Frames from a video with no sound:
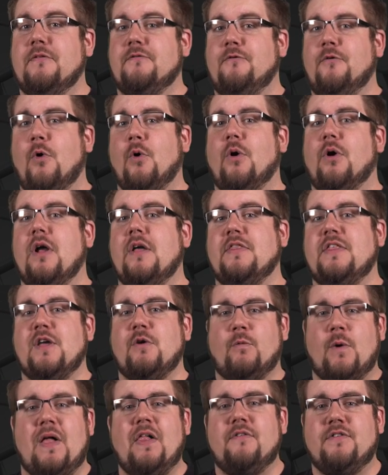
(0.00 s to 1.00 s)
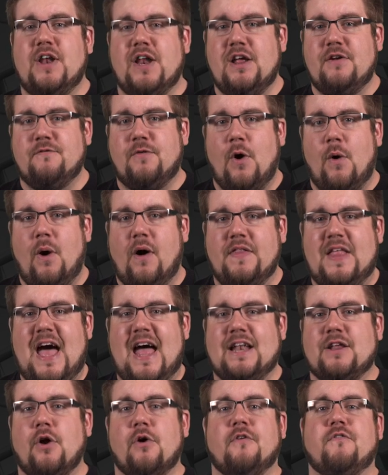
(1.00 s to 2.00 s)
For the relevant info on
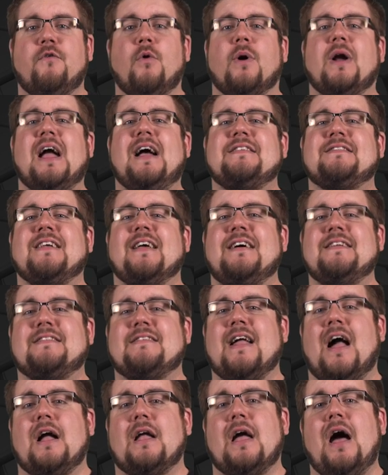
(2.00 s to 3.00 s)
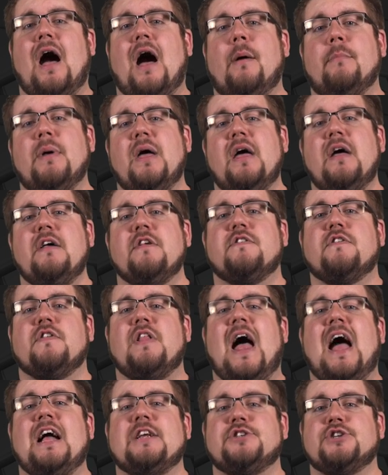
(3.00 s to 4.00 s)
that, go to fourguysguns.com
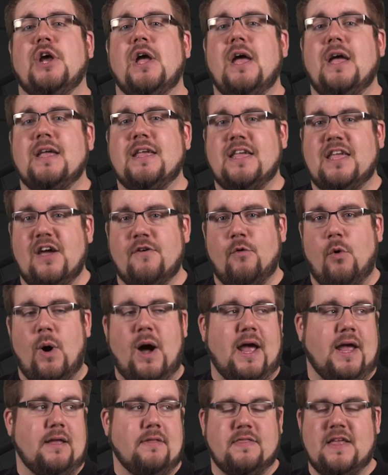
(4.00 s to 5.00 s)
slash giveaway.